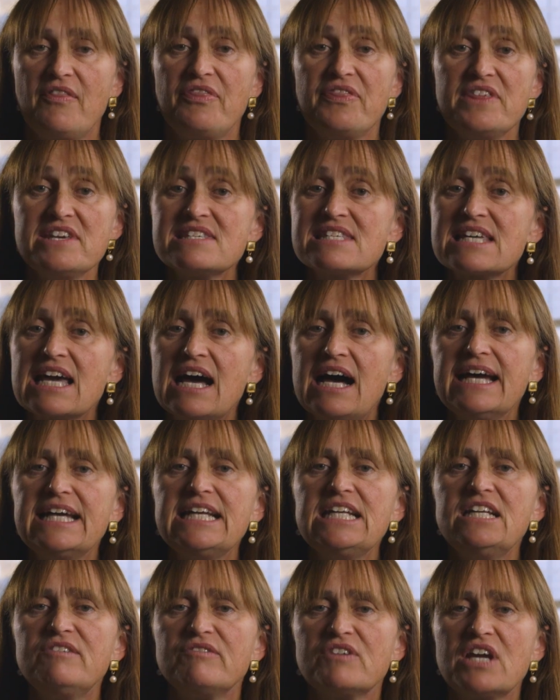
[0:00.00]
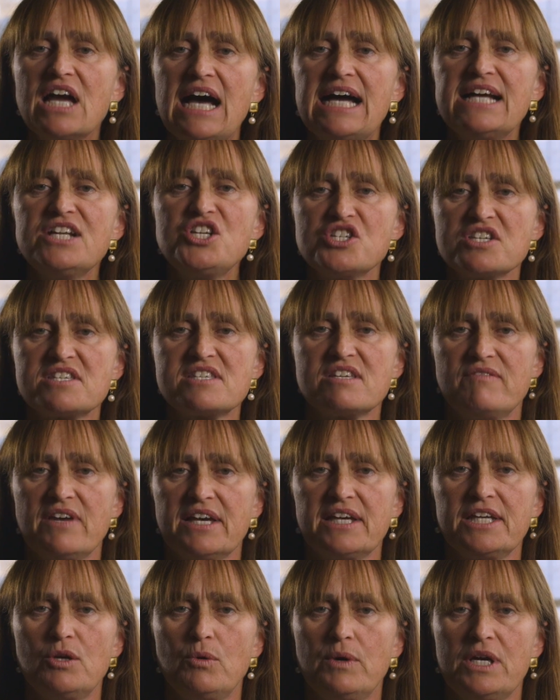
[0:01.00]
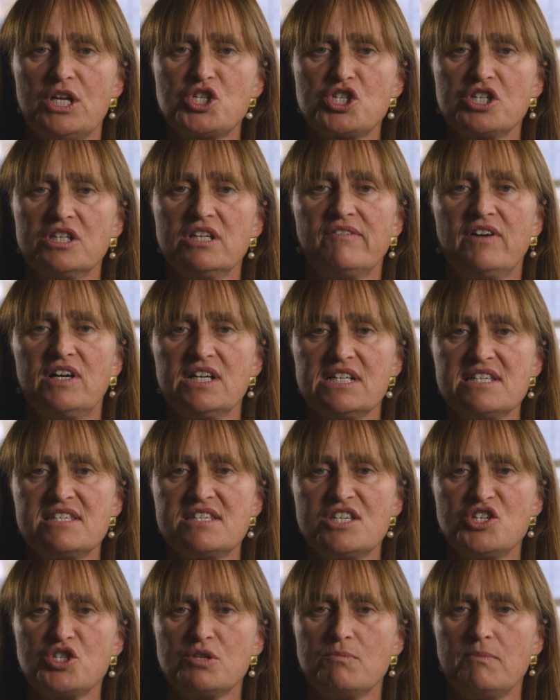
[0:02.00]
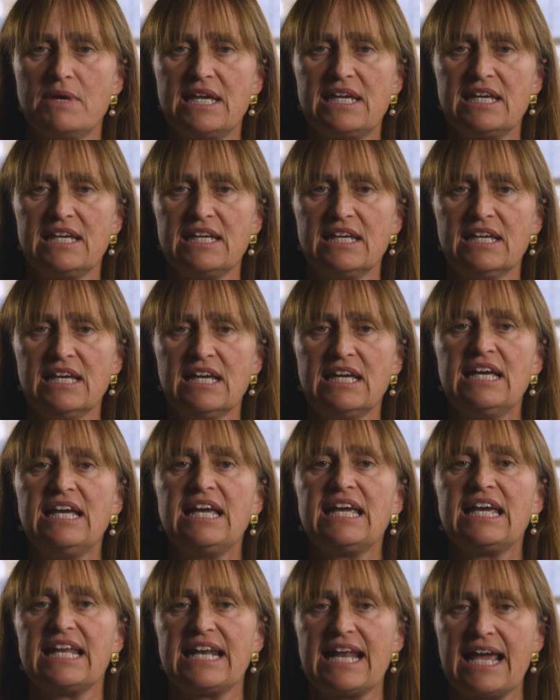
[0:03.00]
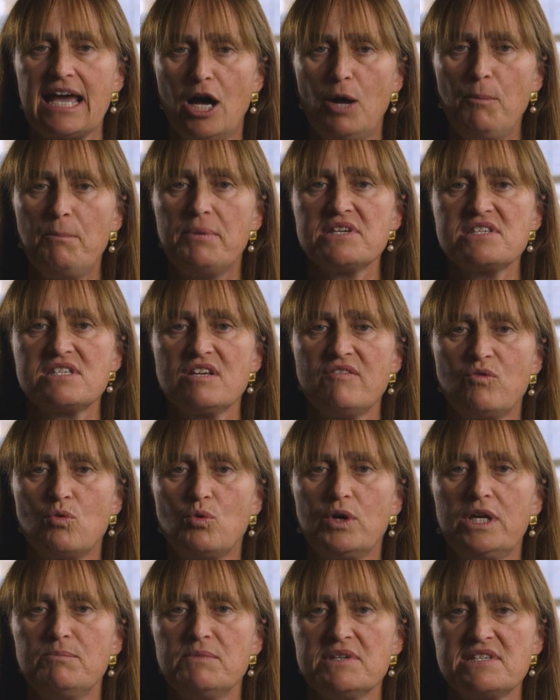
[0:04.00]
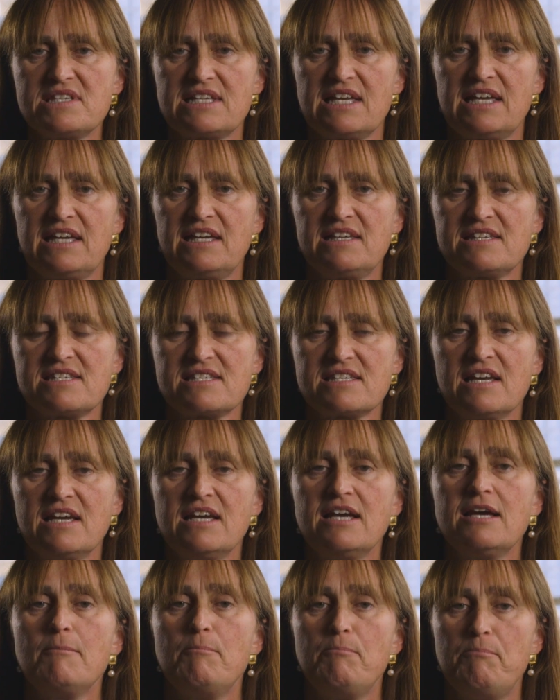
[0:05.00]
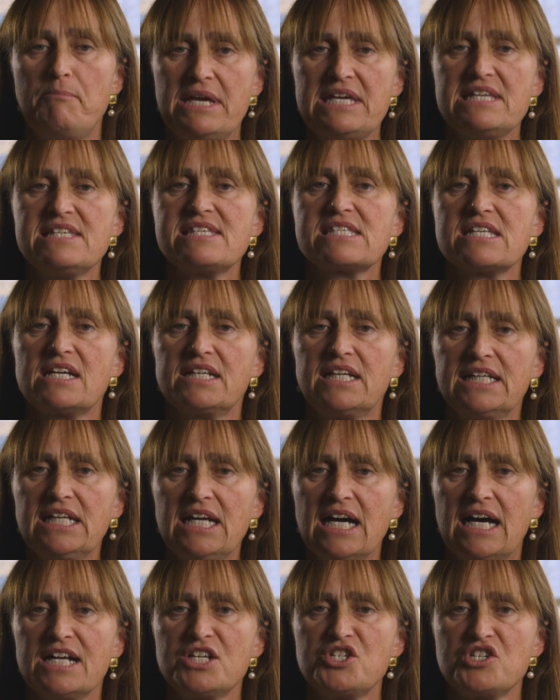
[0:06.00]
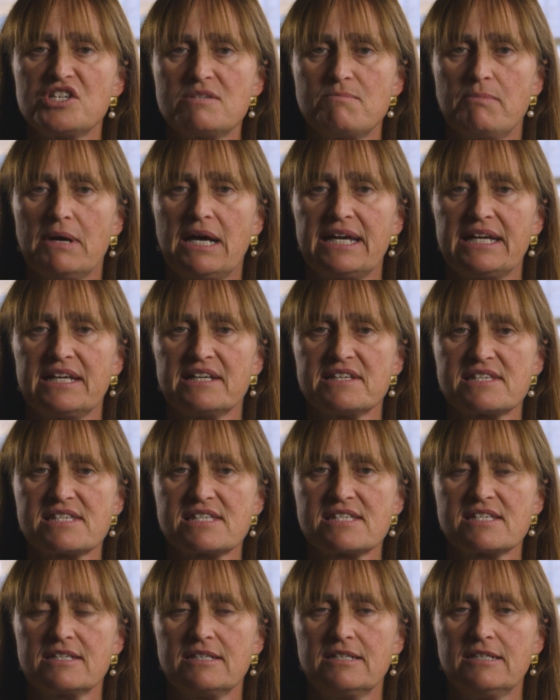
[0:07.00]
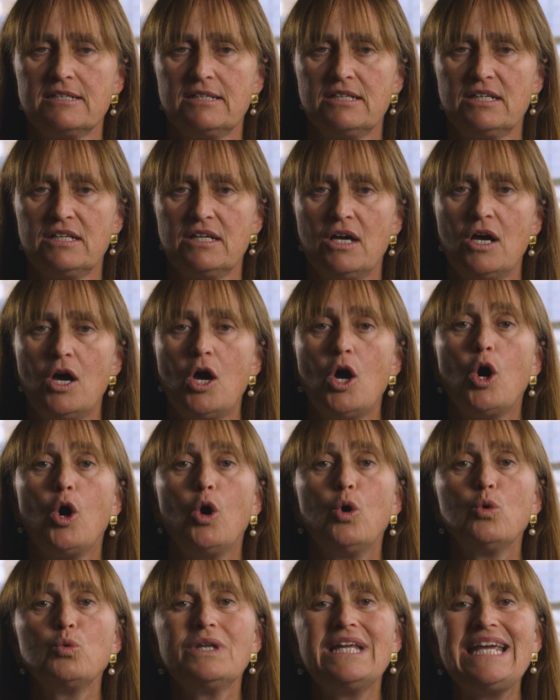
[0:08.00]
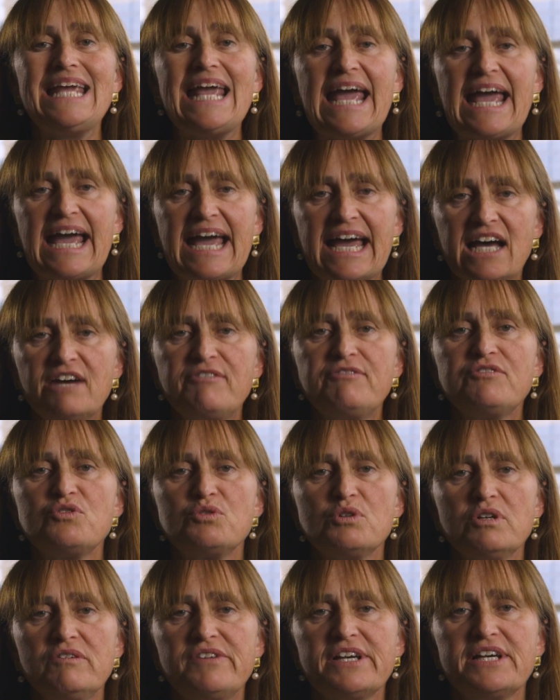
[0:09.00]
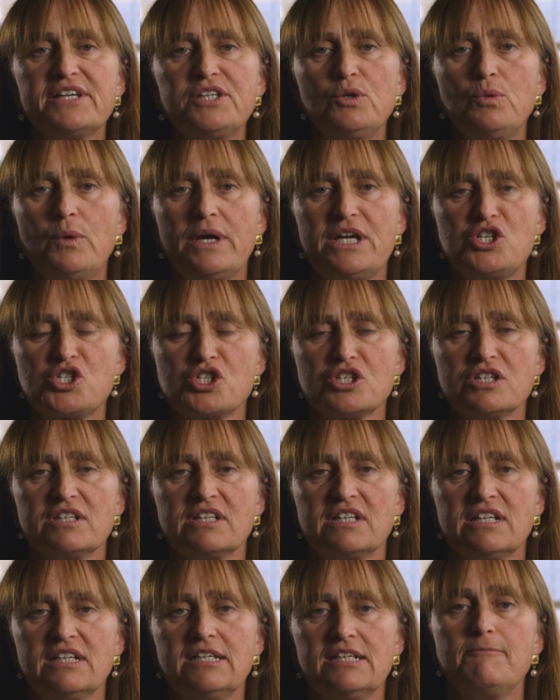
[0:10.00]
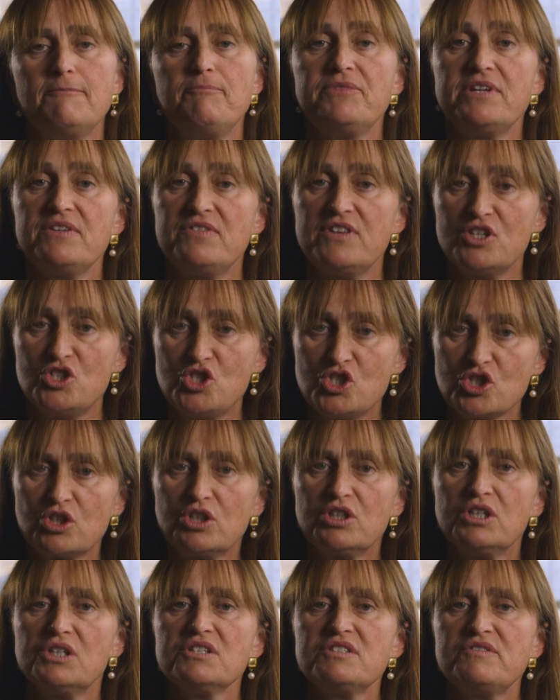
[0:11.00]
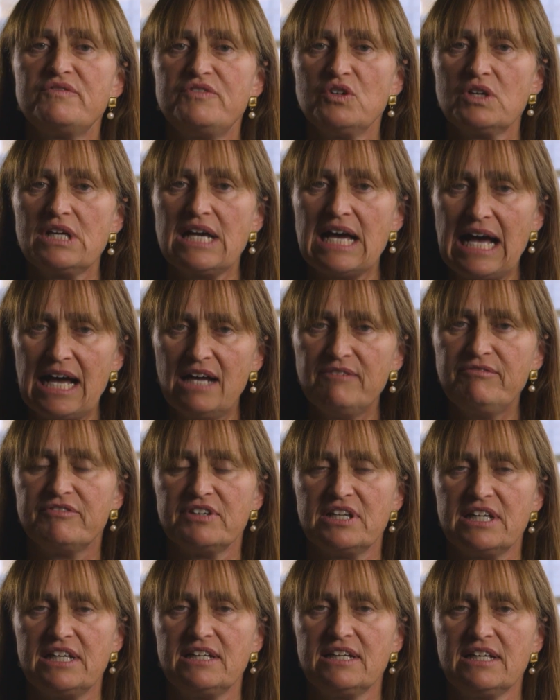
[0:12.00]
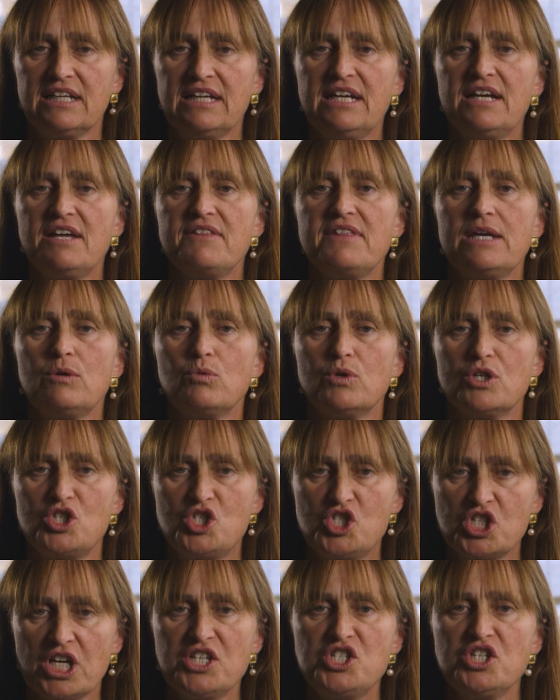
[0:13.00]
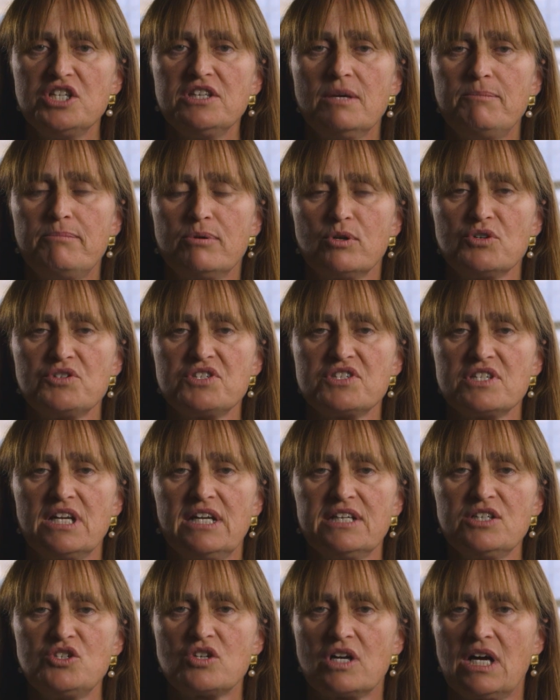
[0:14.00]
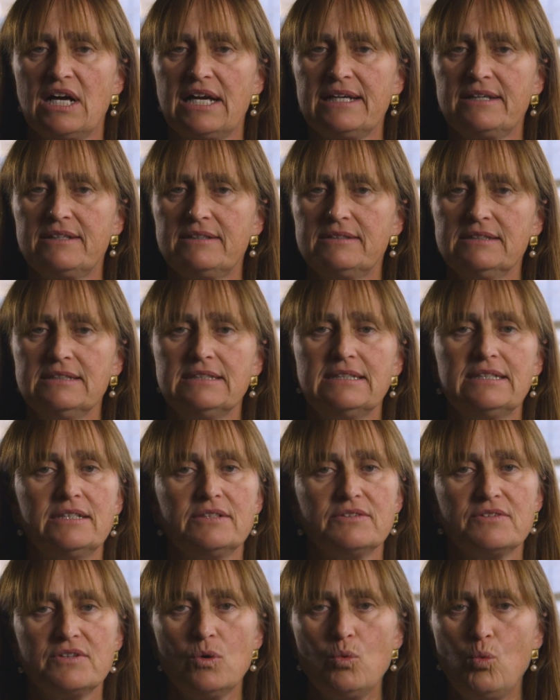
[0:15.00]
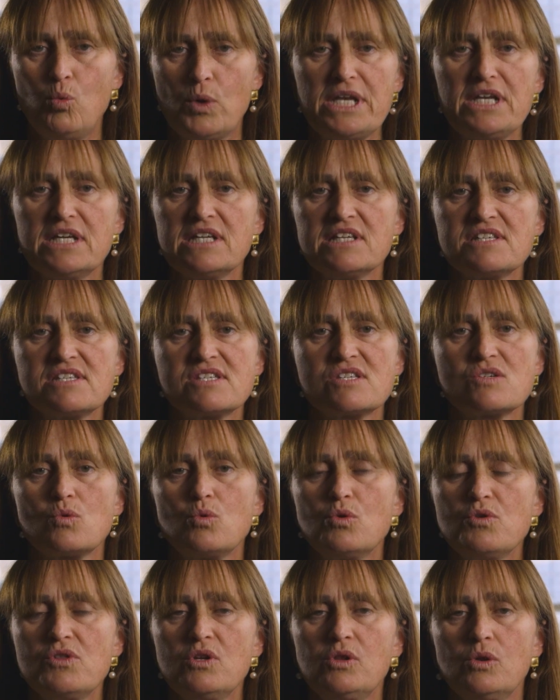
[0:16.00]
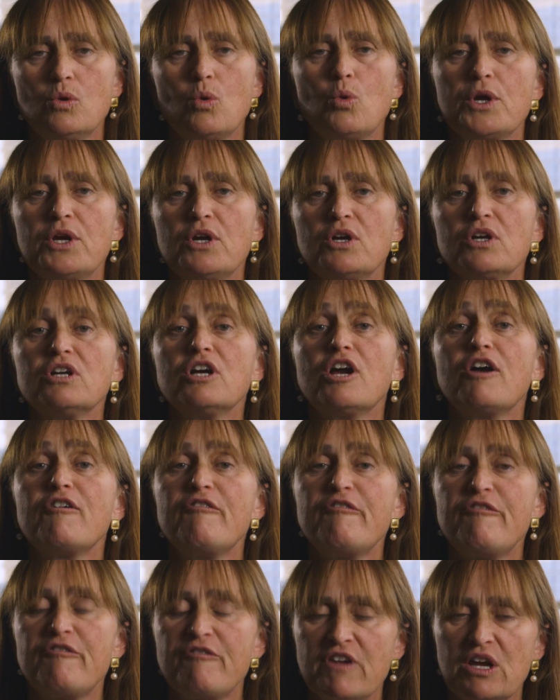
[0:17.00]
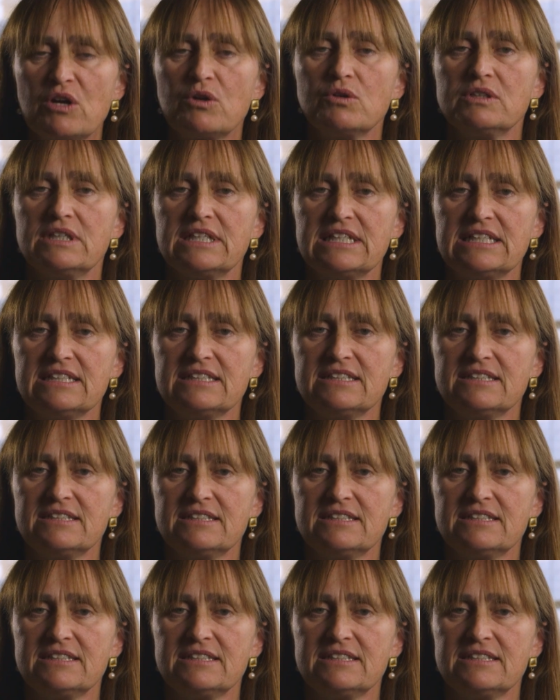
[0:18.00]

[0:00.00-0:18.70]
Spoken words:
This kind of conscious evaluation of our decision-making can help us avoid mistakes based on unconscious bias. Only after evaluation did the jurors feel confident they were judging the person on trial, the witness, or the lawyer fairly.